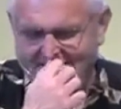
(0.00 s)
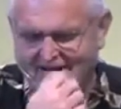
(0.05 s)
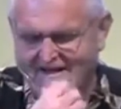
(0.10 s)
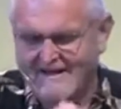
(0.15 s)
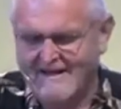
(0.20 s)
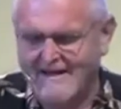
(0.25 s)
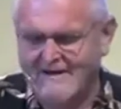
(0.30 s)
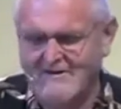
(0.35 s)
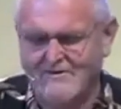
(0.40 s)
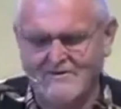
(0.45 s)

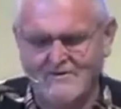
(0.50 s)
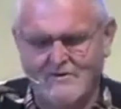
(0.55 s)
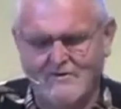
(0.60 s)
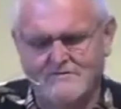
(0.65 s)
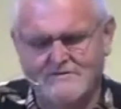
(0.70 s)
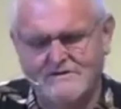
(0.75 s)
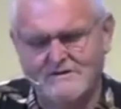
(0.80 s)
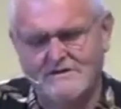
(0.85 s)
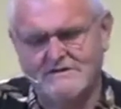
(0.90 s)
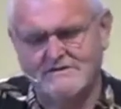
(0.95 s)
I don't know if
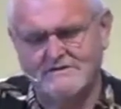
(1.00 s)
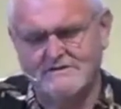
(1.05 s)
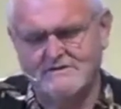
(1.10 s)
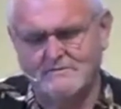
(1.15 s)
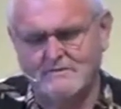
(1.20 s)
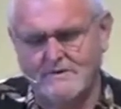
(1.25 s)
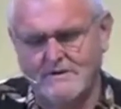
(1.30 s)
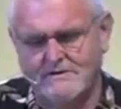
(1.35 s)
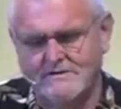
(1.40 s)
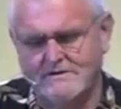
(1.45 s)
Jesus
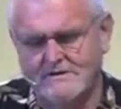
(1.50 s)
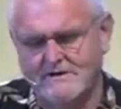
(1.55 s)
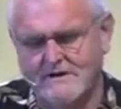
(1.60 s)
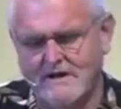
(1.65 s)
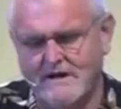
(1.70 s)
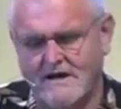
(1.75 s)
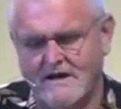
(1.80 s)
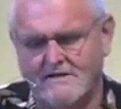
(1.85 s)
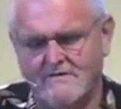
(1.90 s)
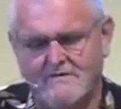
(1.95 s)
went to
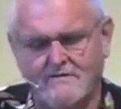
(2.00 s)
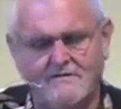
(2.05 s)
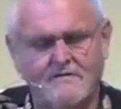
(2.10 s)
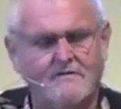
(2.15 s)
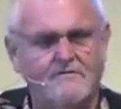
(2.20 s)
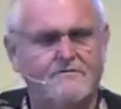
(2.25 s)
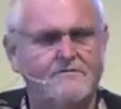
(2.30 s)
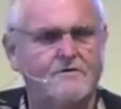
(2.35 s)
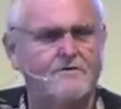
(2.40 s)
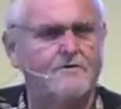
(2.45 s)
God
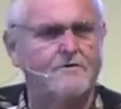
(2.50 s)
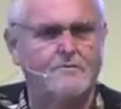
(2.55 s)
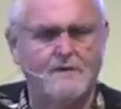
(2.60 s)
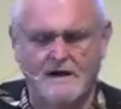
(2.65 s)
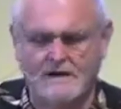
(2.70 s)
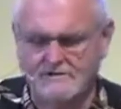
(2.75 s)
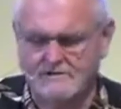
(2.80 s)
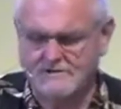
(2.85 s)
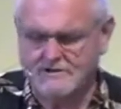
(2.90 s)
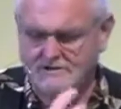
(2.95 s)
for
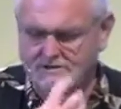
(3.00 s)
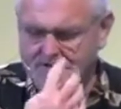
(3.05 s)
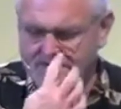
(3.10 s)
direction